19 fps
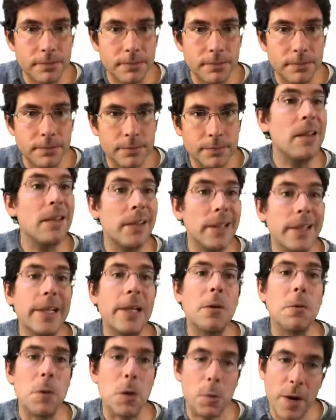But not
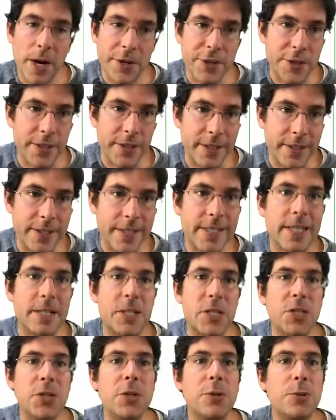linear regression, instead
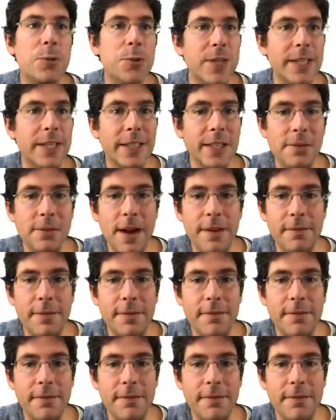just using the graph